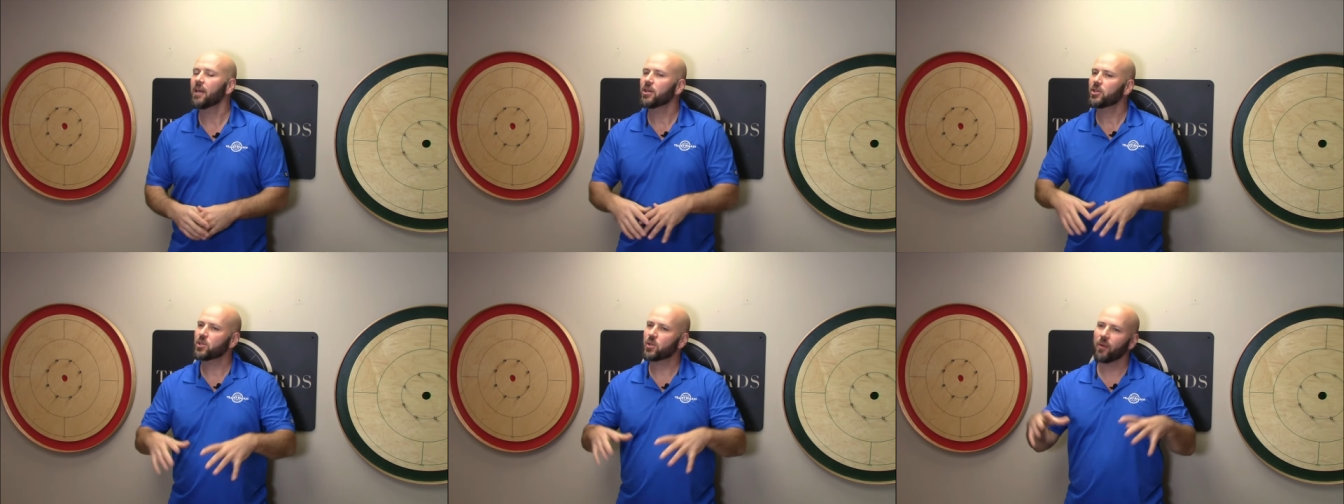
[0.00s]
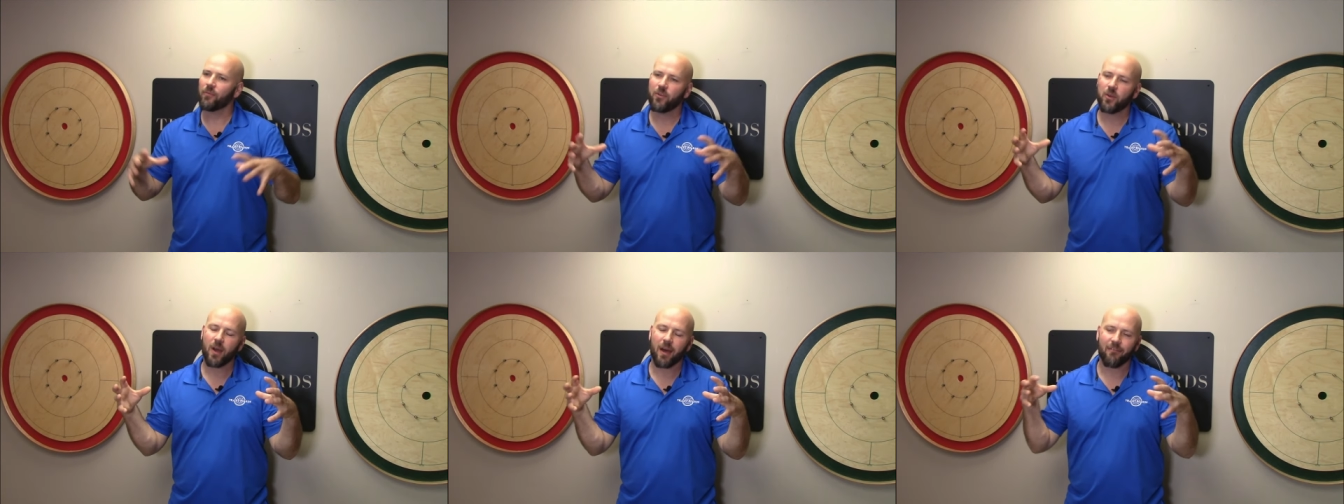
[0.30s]
So
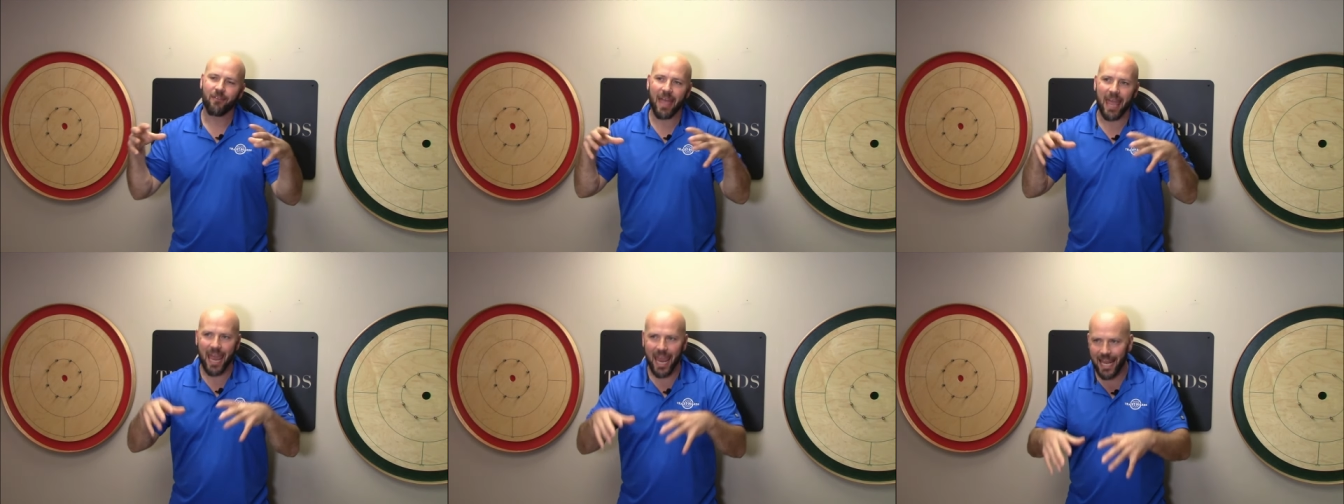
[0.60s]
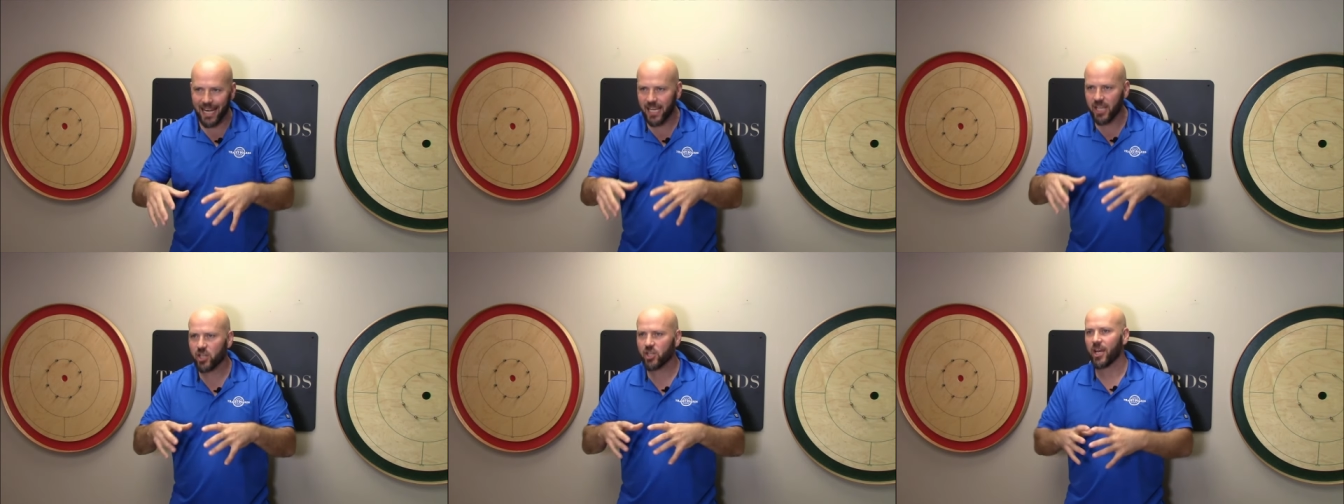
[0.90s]
if you have
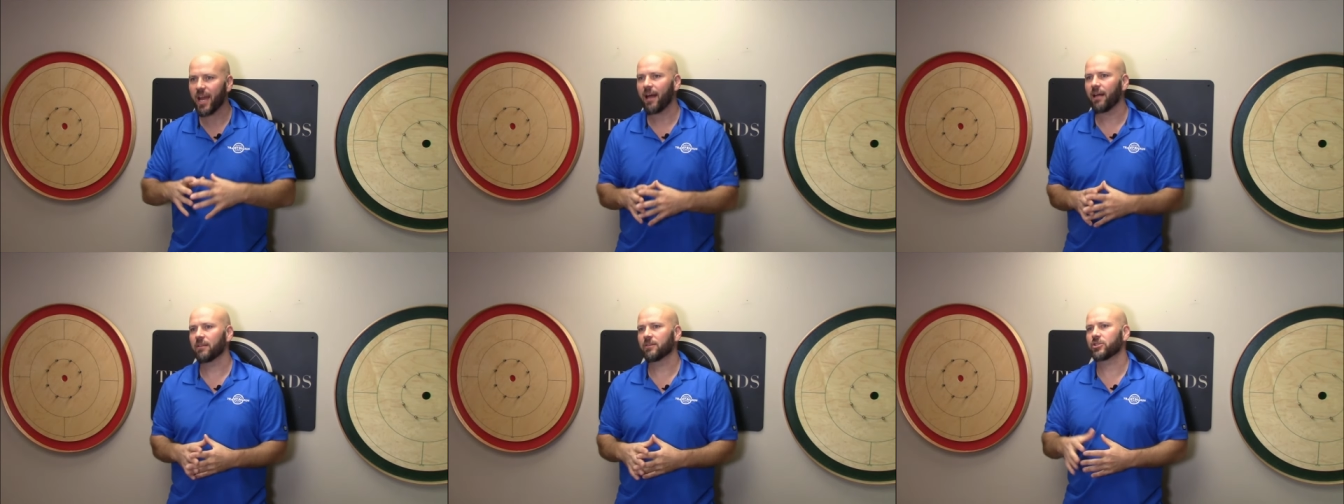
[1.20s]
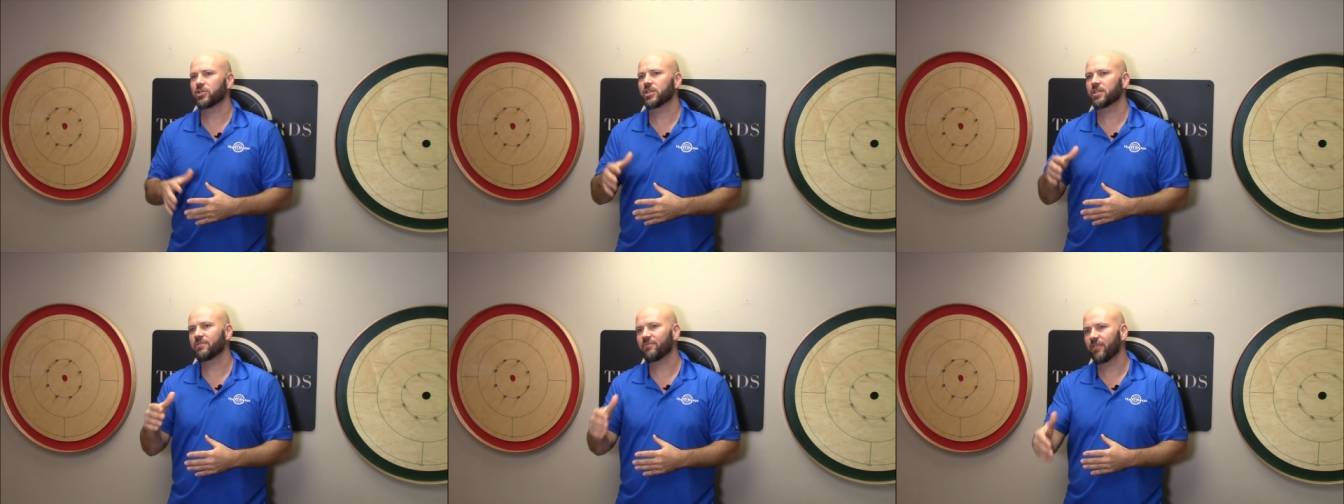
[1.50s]
any
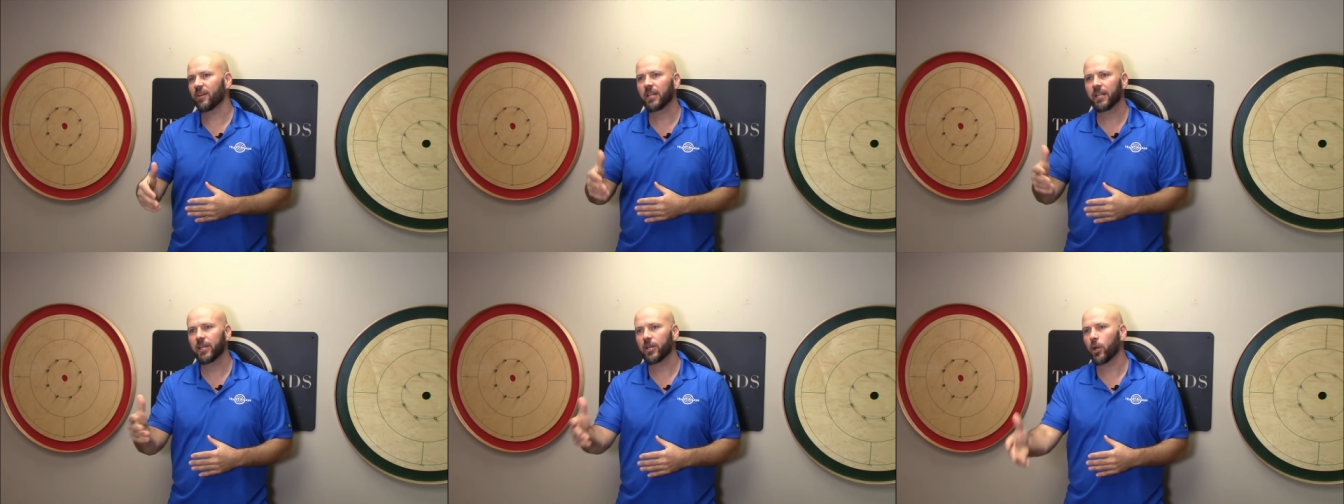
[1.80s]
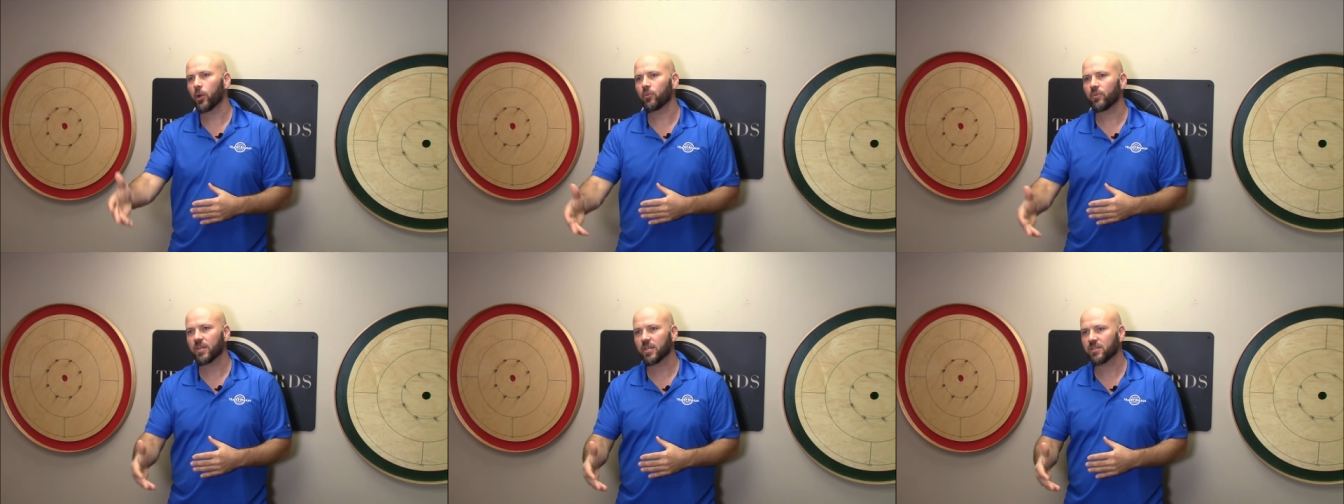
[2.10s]
challenges filling
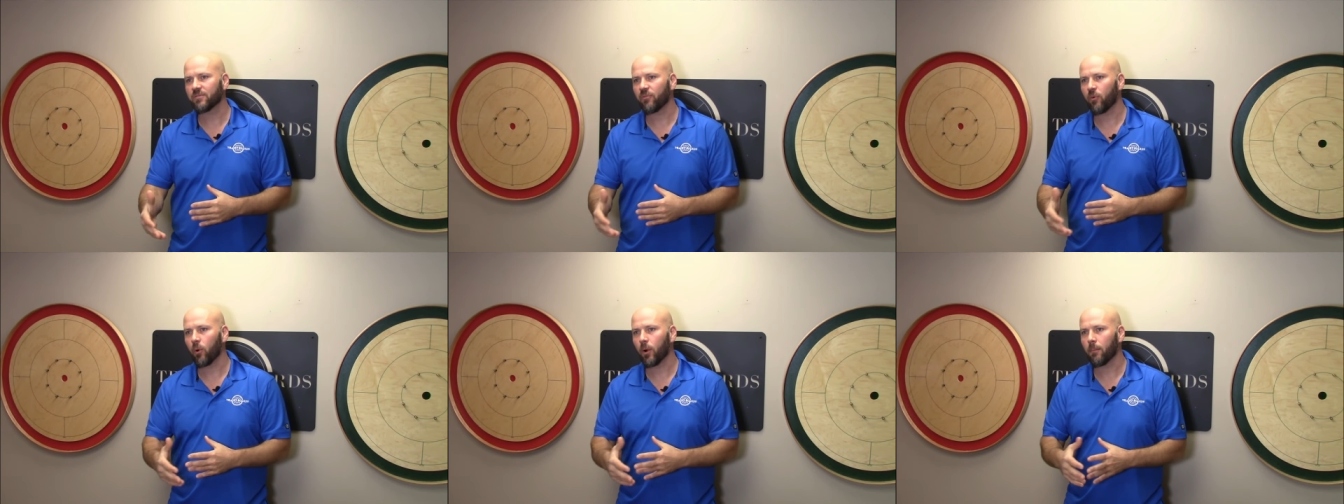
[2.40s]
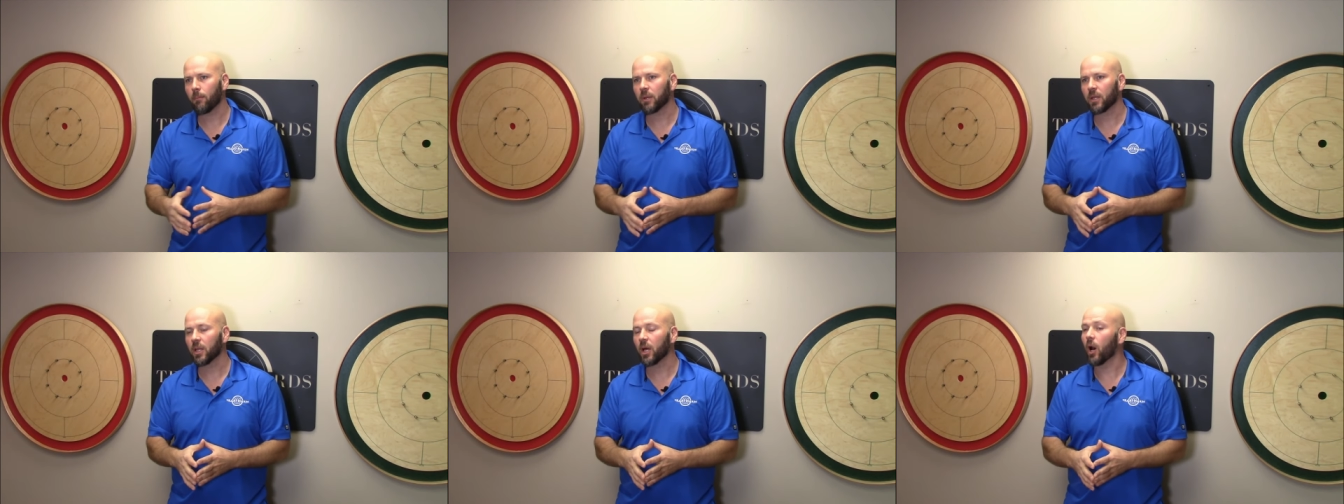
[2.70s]
out this
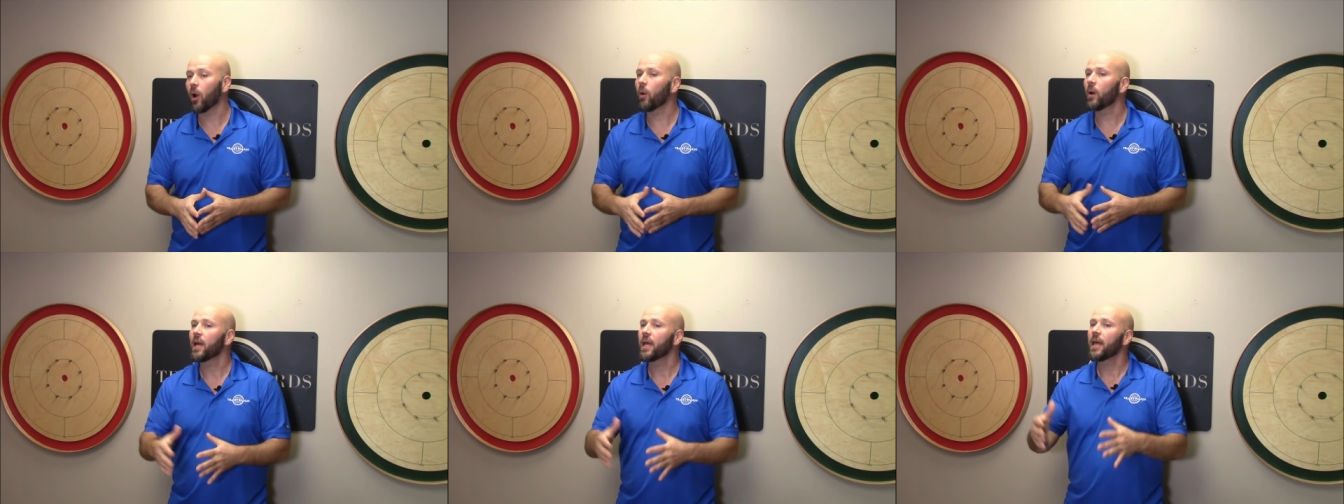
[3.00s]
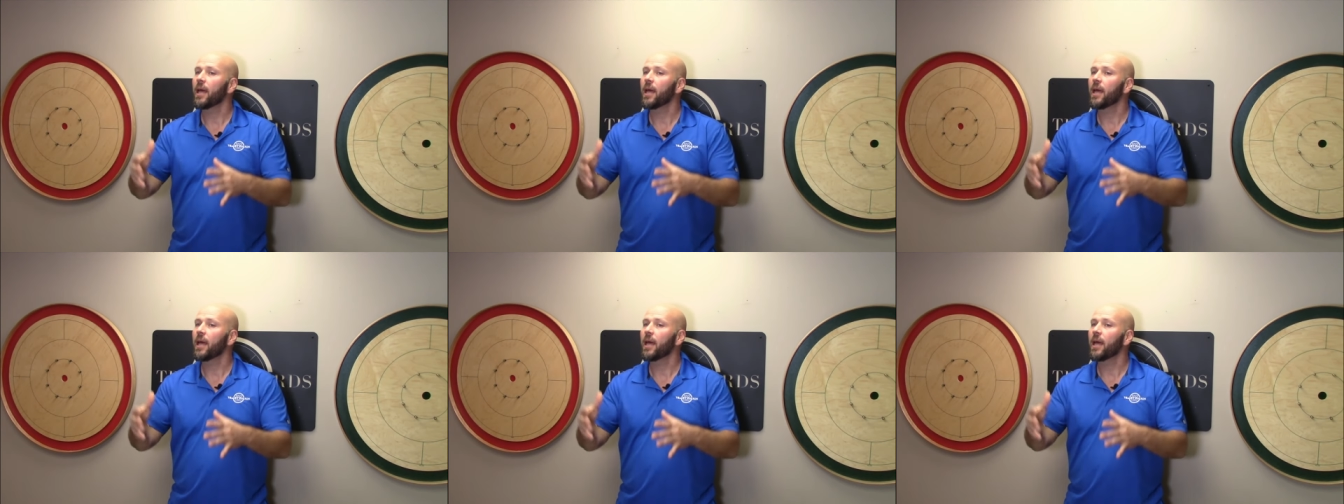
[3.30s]
form below,